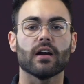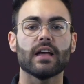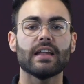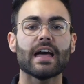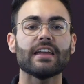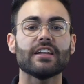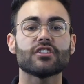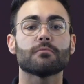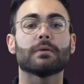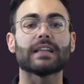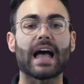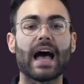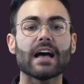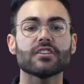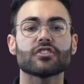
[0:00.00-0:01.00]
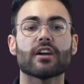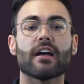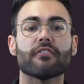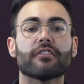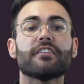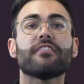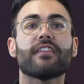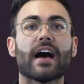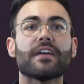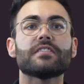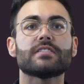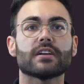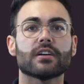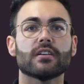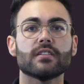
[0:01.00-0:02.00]
And at each blast, or every 5
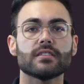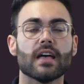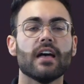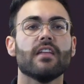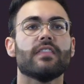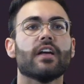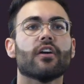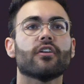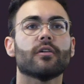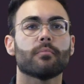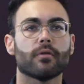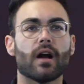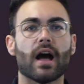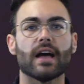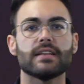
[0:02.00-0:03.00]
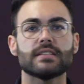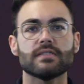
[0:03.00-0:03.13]
stickers, they earn a prize.